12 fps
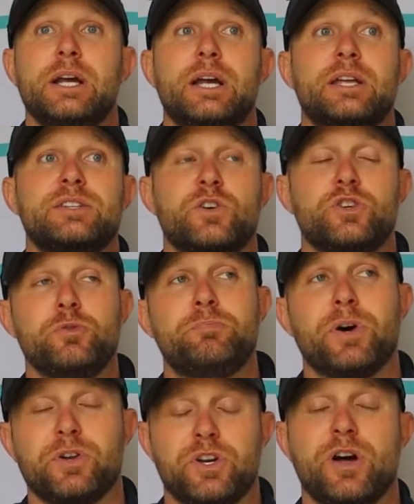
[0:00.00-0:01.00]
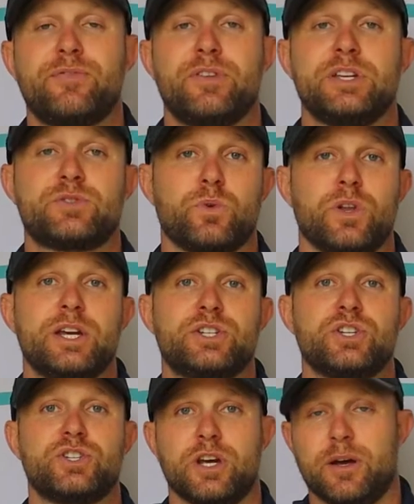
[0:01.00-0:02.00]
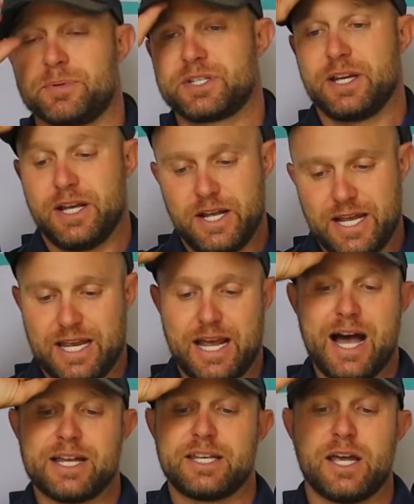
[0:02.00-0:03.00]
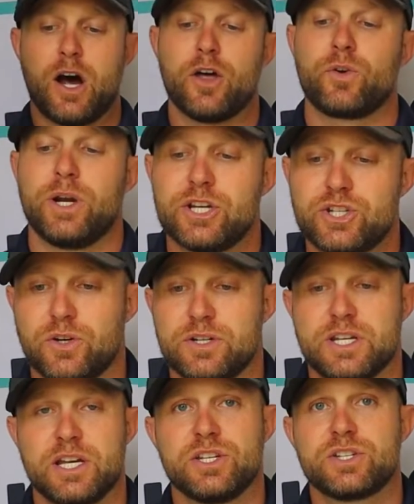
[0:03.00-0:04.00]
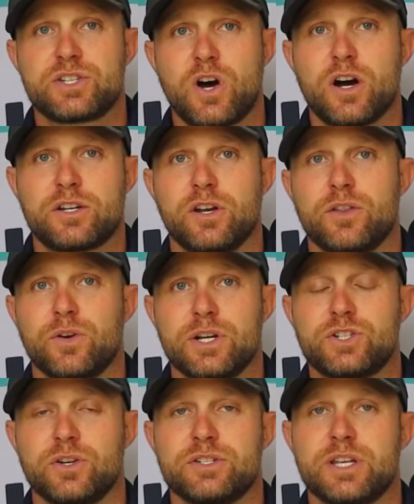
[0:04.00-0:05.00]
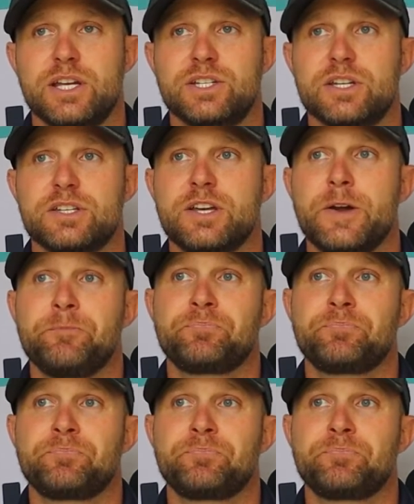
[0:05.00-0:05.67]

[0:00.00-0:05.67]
So you build enough of these relationships, and guys, other insurance agents talk to other insurance agents,